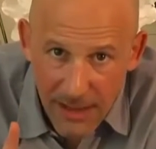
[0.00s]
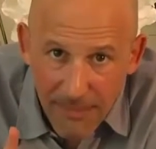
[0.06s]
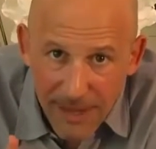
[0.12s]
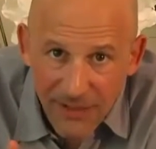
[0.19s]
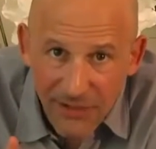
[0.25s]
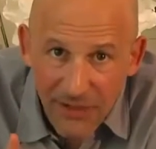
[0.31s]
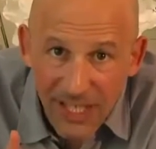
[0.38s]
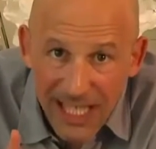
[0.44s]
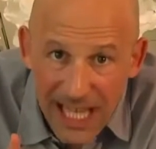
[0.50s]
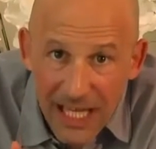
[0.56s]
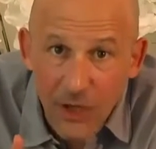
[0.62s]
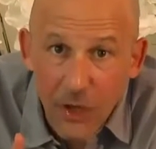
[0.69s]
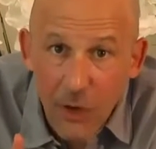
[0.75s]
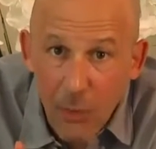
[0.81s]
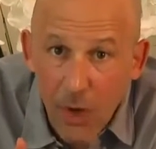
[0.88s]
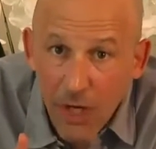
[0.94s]
Imagine
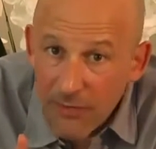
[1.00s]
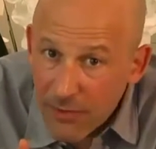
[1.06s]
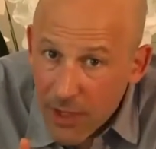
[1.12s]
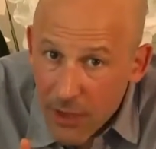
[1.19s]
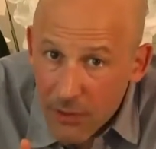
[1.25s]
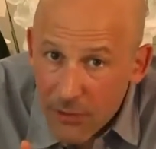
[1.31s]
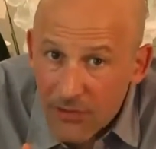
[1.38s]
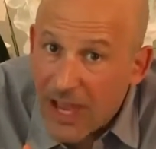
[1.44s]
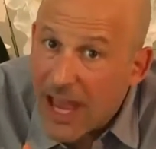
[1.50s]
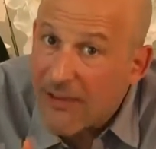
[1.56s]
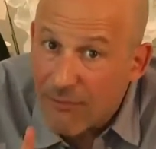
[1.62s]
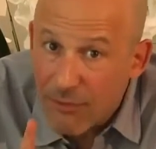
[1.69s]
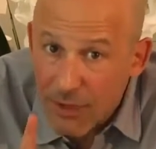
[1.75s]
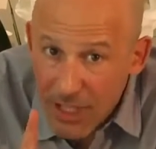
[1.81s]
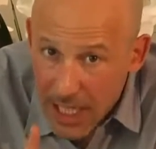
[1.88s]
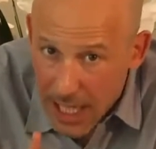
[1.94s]
getting on one of those
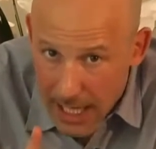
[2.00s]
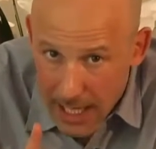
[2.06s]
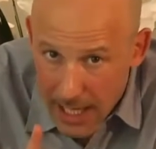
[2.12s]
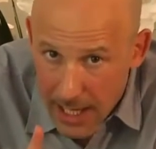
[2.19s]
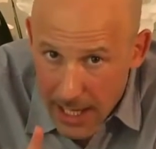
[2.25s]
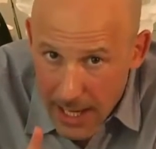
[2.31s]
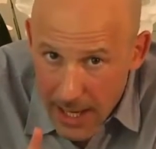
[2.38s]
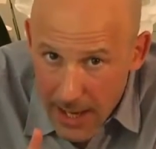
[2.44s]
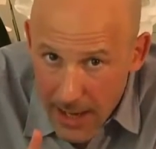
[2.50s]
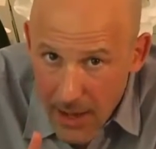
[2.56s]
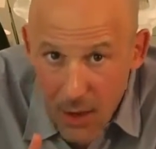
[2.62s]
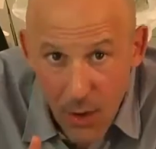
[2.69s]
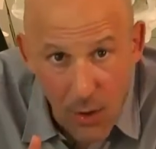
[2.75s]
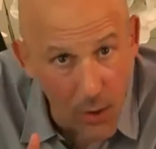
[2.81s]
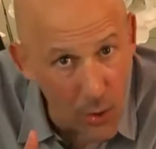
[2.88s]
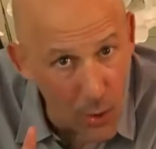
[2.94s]
every day,
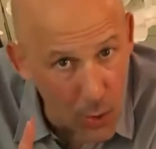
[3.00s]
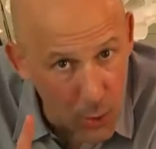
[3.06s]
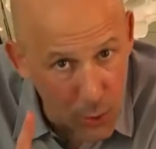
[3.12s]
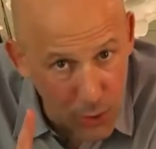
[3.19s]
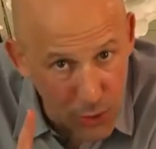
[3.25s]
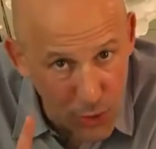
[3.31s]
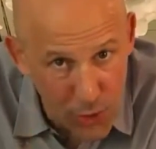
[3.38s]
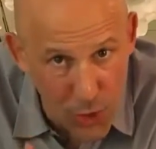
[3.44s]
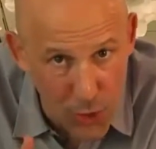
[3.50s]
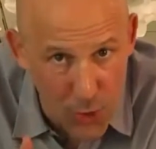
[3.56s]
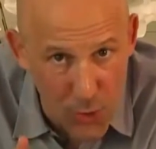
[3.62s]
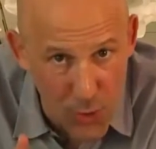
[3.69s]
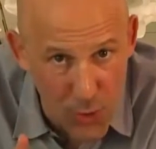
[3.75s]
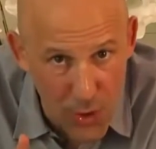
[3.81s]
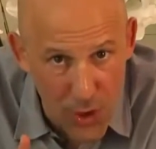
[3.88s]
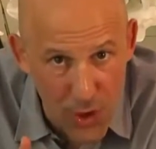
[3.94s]
or
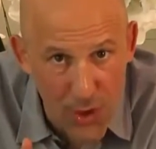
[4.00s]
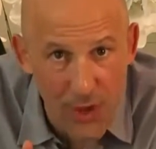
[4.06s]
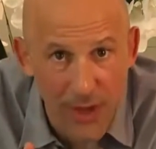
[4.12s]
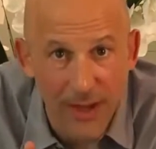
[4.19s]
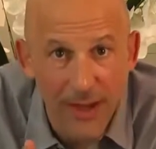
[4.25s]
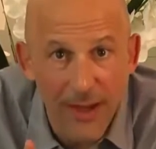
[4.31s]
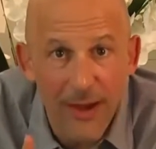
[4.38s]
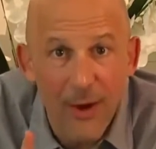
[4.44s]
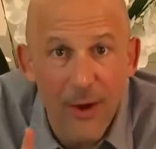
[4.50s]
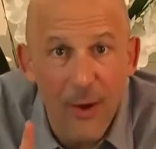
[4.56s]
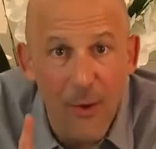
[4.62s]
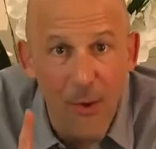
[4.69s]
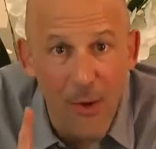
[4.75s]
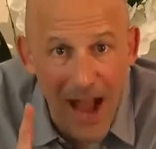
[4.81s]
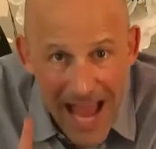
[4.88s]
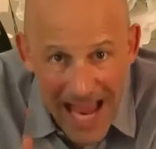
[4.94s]
2,
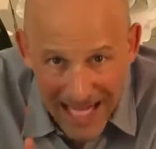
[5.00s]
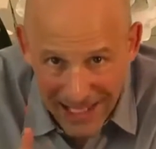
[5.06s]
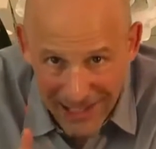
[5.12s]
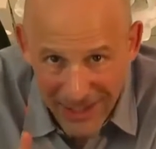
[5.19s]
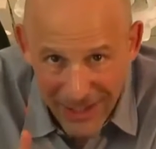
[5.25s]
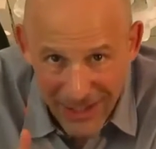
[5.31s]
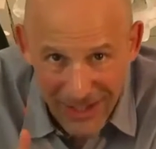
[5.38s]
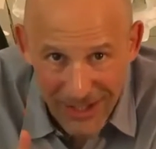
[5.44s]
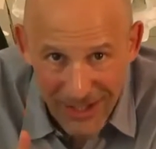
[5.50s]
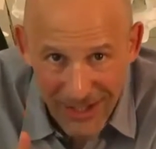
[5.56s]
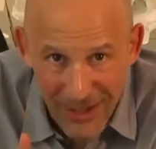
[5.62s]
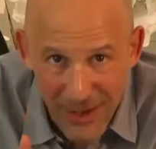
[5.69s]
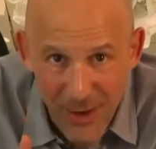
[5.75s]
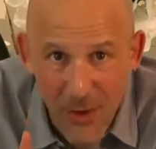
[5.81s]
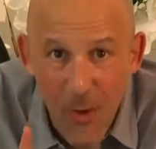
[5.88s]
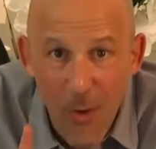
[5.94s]
or 8,
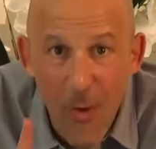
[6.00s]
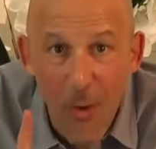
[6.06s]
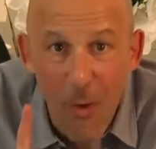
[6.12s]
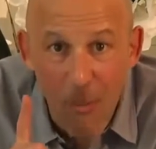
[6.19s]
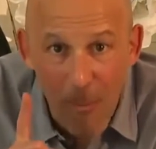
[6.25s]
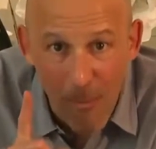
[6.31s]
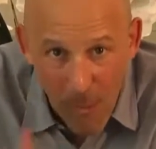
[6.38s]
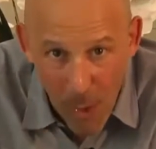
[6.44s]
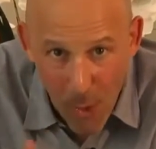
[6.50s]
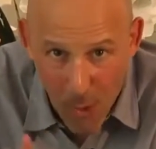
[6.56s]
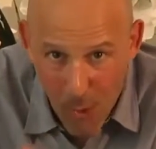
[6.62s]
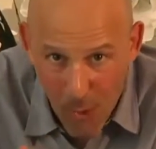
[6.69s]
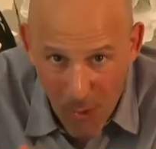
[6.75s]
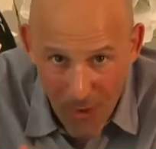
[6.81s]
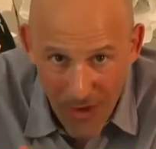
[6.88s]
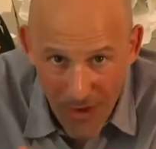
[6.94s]
or
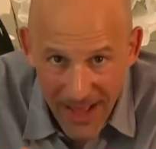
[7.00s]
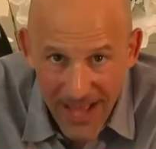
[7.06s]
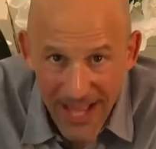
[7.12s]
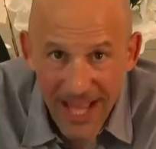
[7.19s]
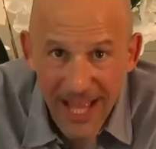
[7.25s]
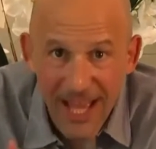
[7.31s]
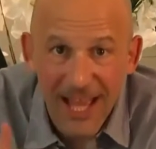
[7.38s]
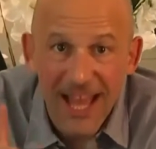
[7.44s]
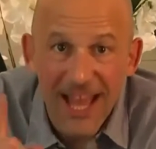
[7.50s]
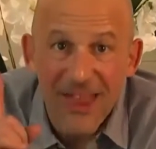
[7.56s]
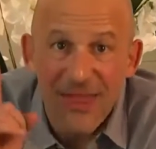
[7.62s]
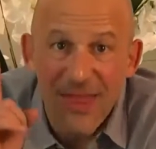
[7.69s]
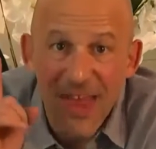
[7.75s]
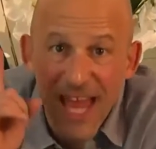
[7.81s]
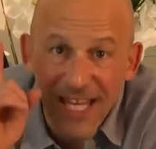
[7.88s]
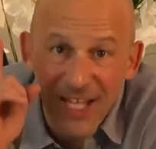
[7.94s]
more.
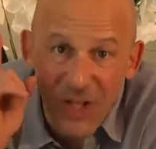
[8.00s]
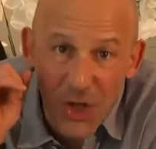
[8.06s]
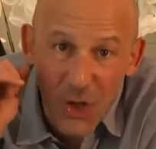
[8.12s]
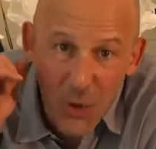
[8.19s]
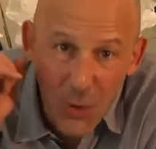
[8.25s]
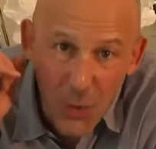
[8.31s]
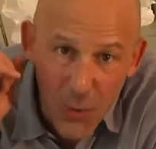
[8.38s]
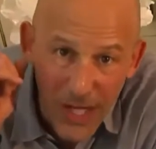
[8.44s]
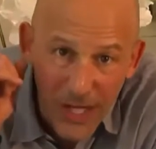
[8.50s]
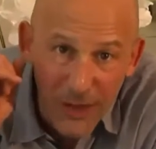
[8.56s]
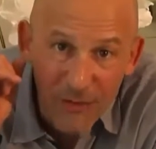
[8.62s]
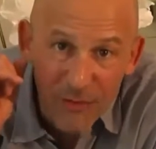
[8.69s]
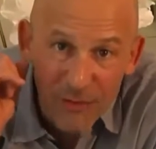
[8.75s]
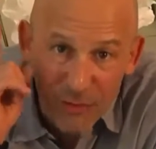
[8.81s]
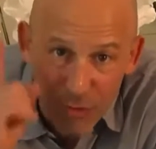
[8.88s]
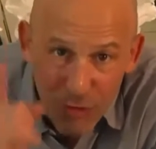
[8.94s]
Then you
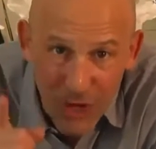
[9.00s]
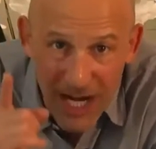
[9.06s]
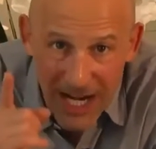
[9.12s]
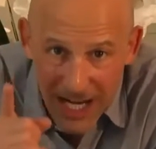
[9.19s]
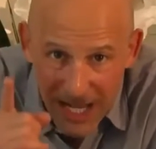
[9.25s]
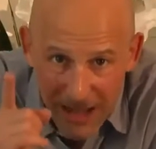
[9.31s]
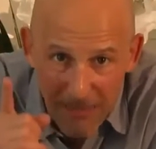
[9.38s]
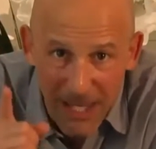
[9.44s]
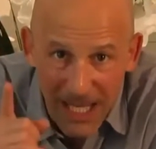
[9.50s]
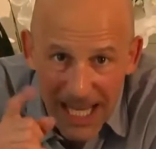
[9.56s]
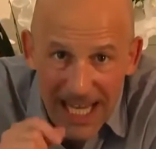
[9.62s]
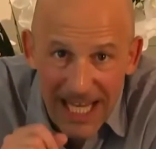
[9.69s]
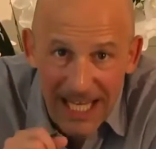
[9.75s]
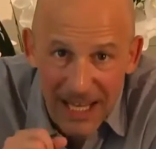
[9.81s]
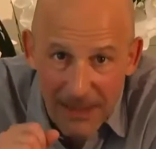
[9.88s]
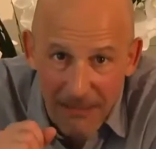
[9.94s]
will really be
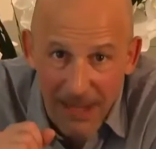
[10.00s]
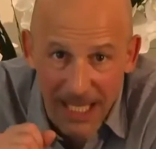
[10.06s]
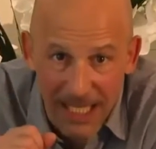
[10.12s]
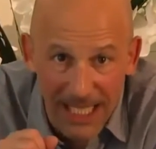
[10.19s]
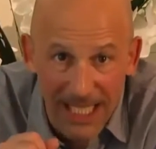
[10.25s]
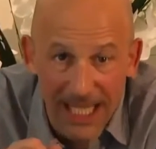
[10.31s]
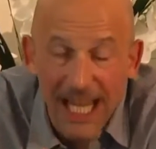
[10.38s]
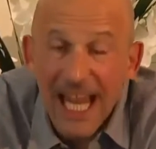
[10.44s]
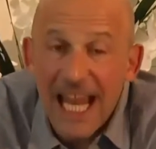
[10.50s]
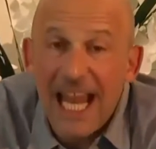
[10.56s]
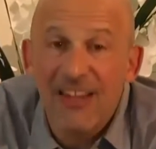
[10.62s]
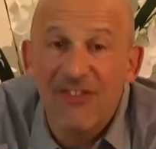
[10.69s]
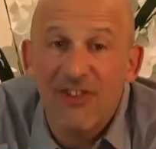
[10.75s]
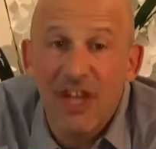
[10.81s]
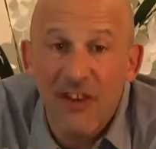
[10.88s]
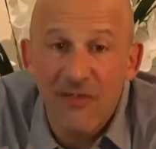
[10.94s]
in the money.
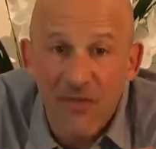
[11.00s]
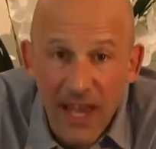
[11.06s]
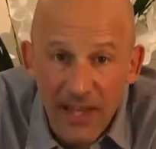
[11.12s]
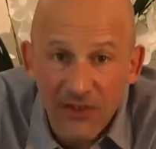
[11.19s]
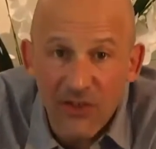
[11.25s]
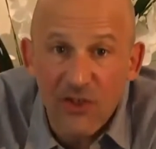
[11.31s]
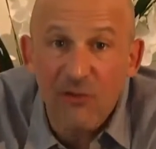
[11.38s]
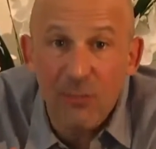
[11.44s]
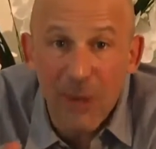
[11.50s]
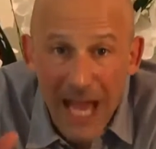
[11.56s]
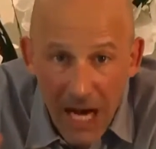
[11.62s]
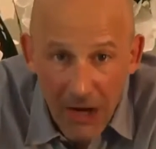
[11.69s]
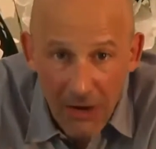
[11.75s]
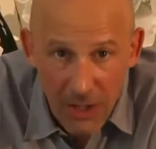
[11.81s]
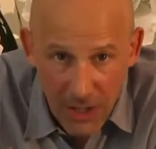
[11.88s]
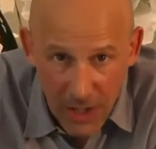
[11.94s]
It's an investor's
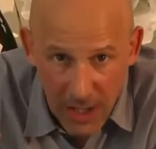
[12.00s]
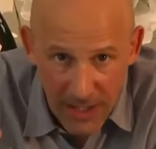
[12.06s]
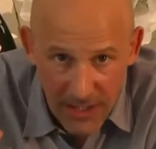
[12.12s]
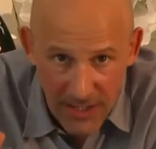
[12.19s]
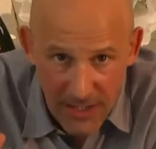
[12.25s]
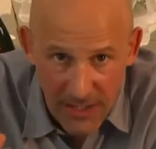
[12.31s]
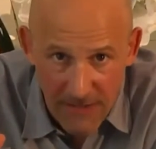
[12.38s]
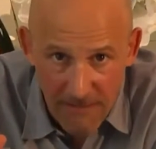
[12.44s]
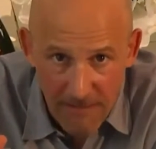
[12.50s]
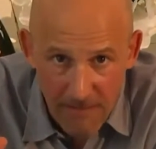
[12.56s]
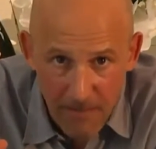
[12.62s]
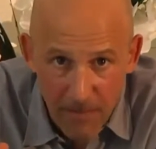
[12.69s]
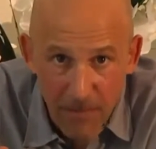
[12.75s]
paradise.